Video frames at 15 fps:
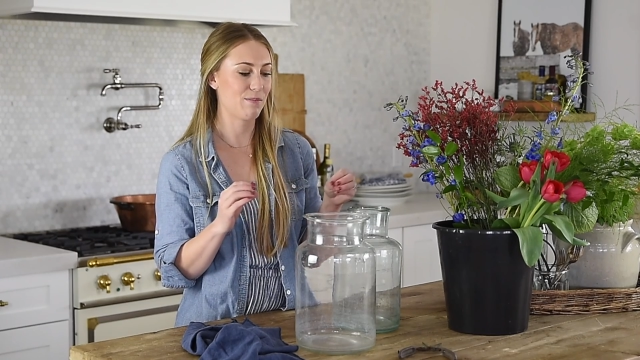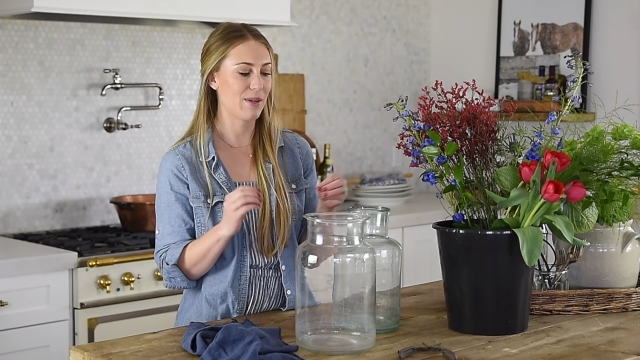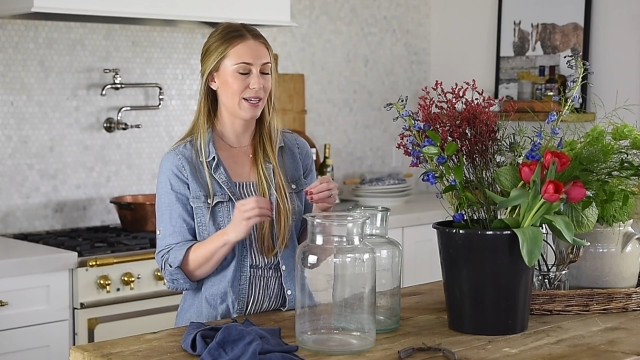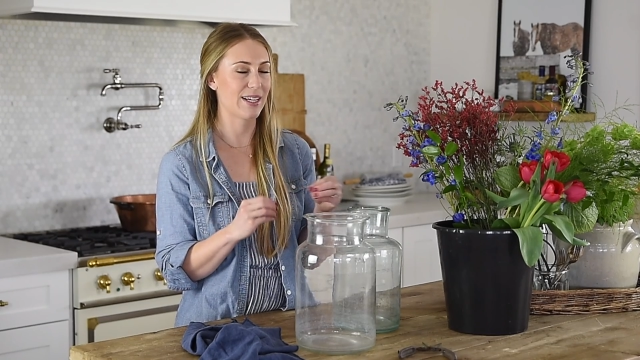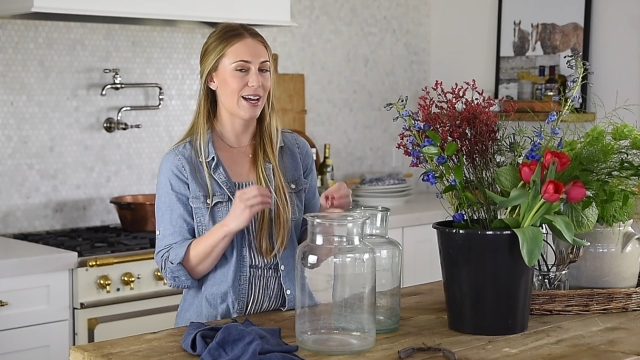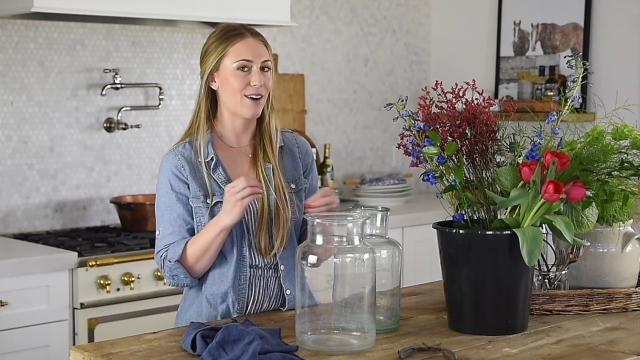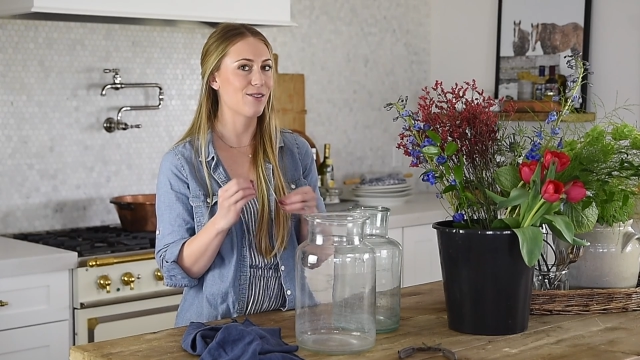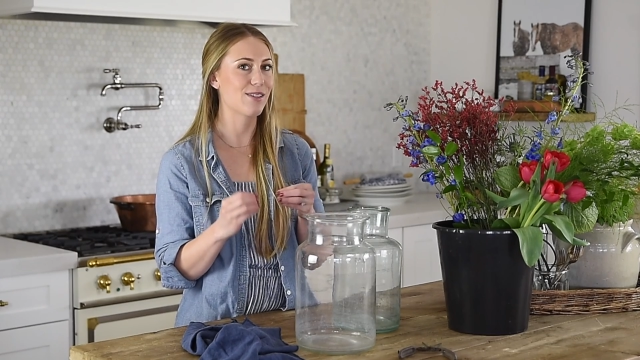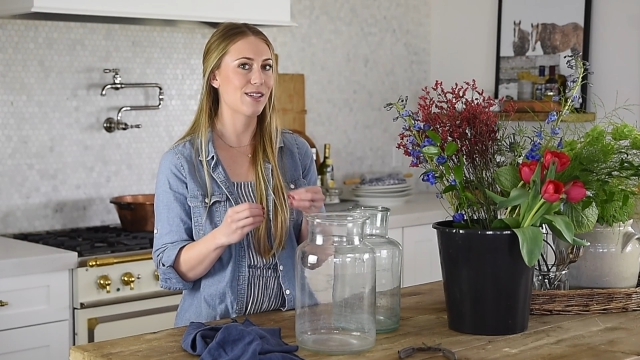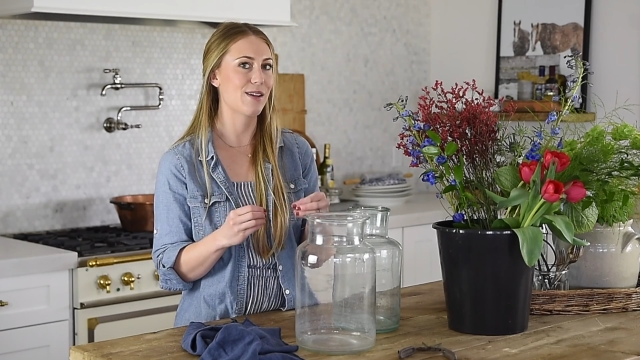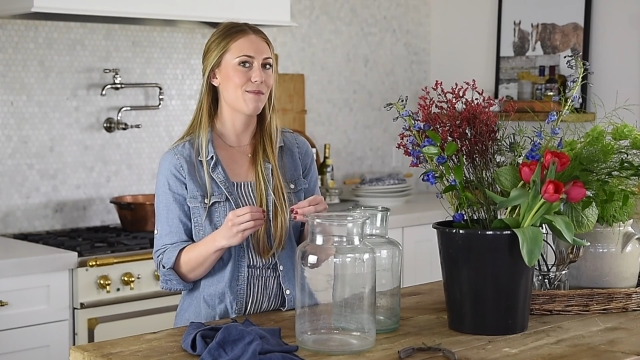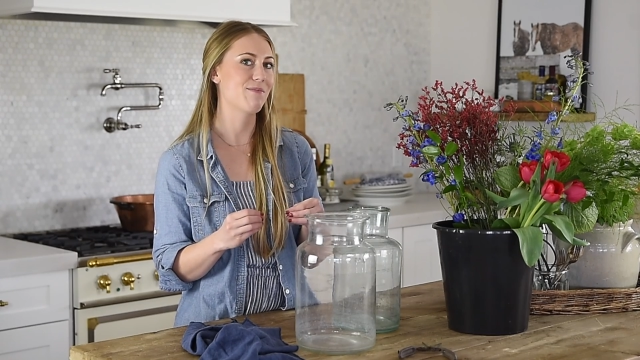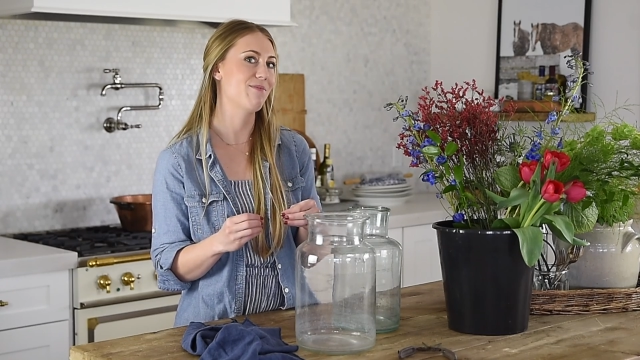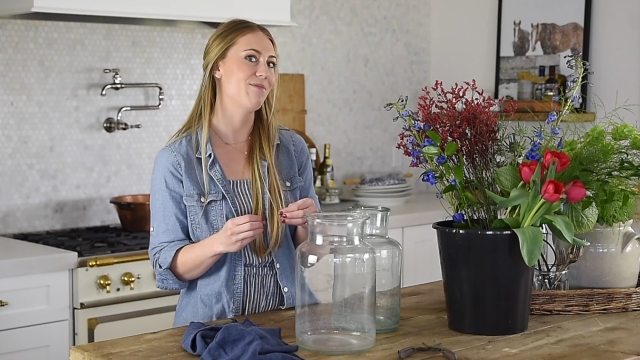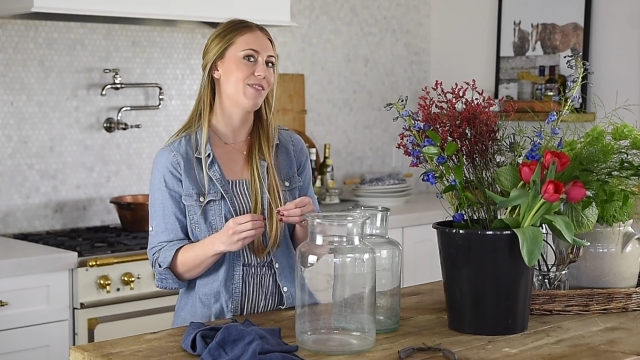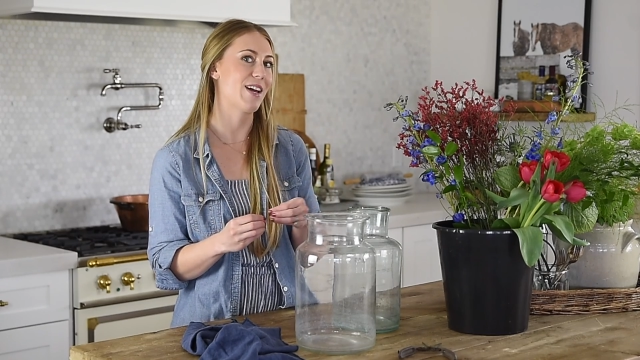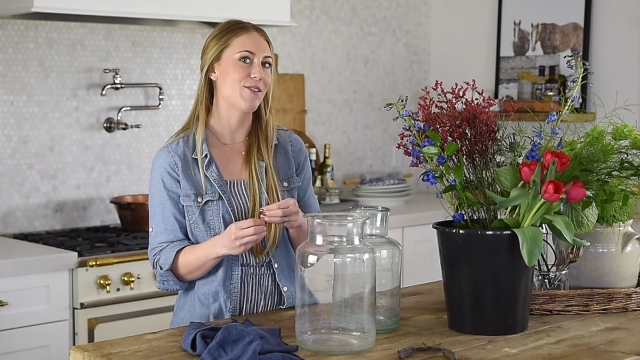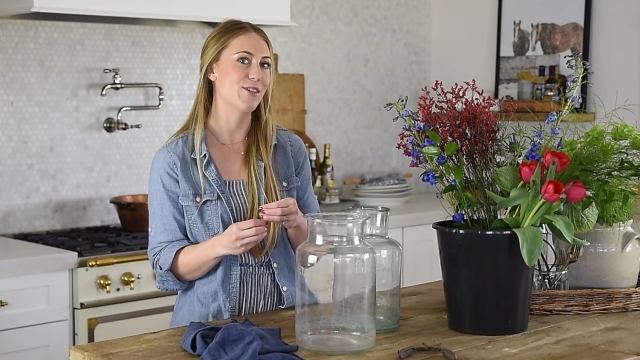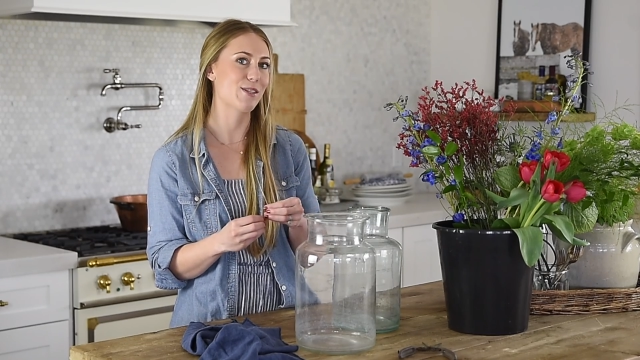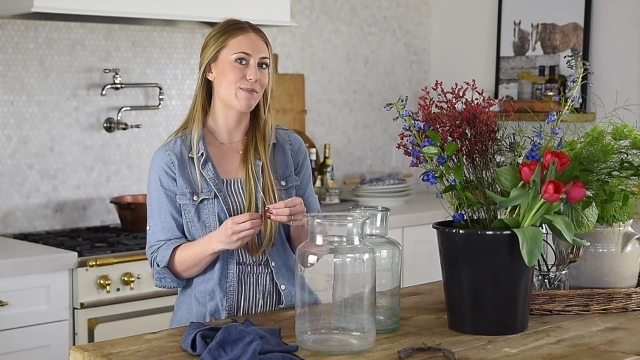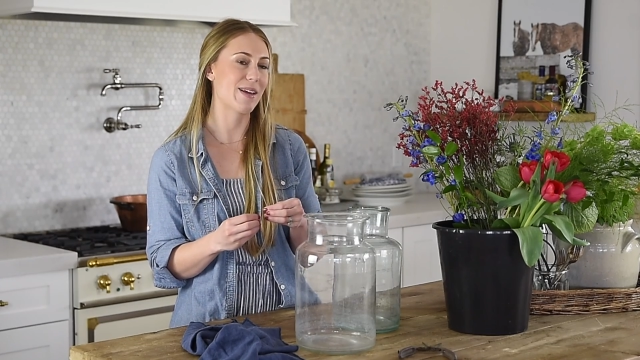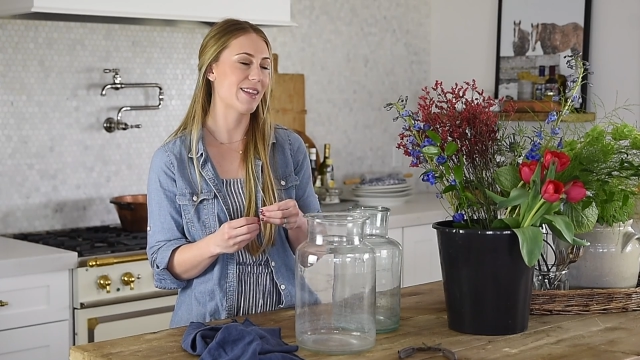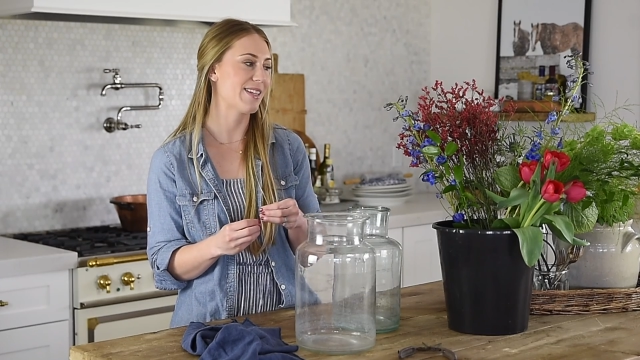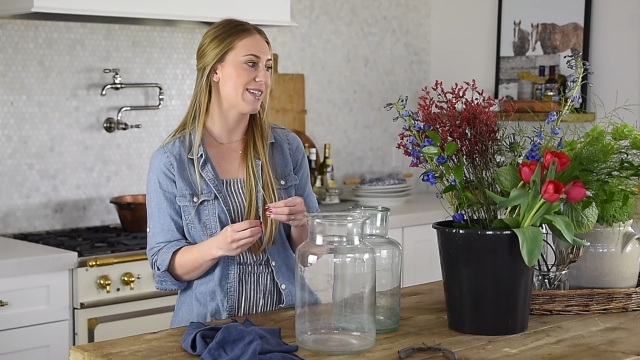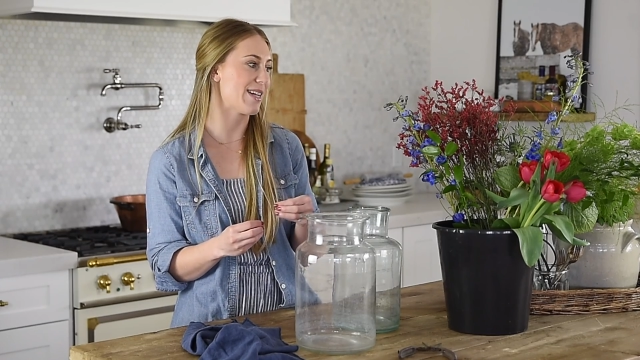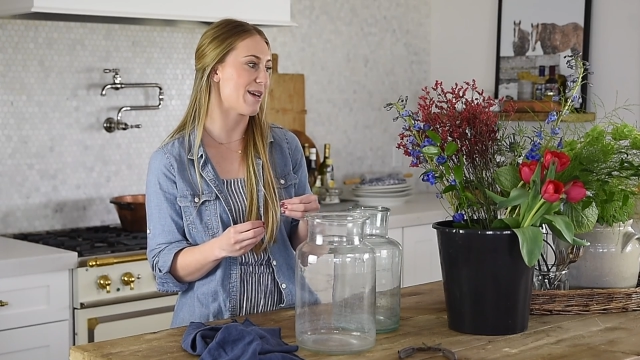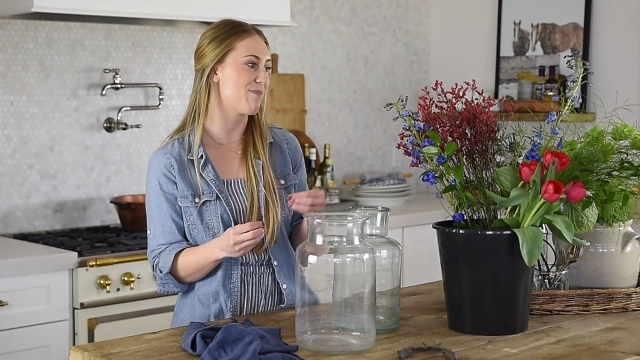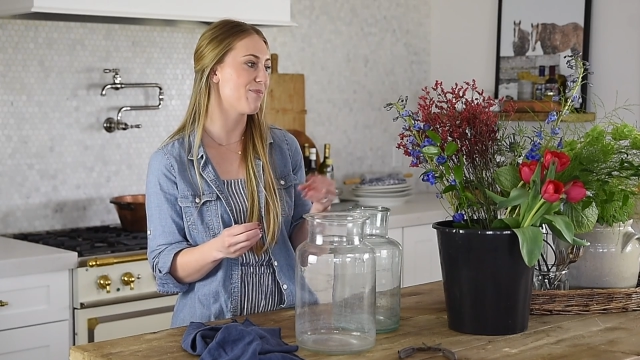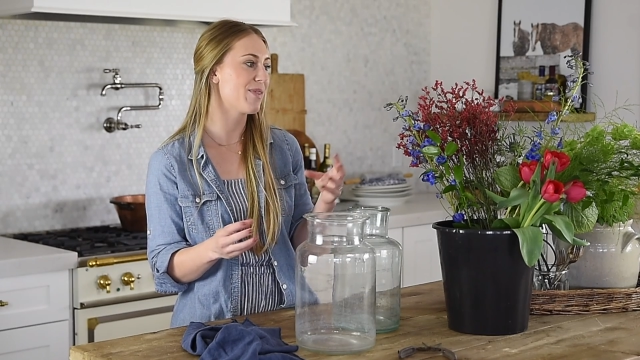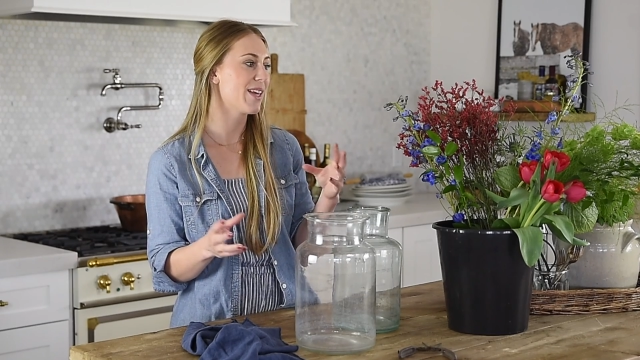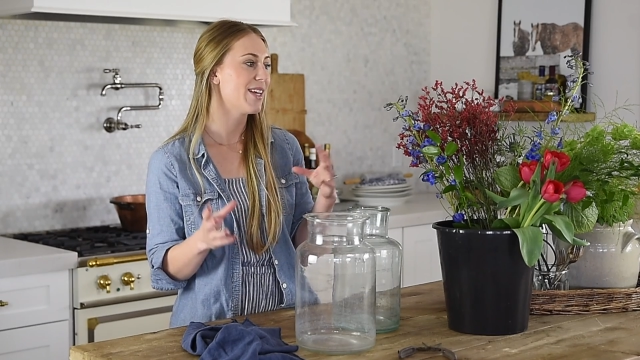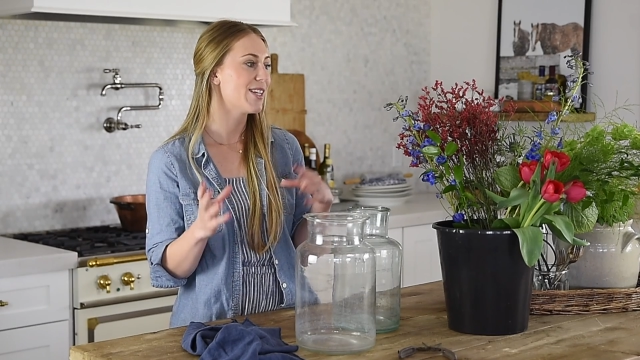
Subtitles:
pick out some flowers by the stem.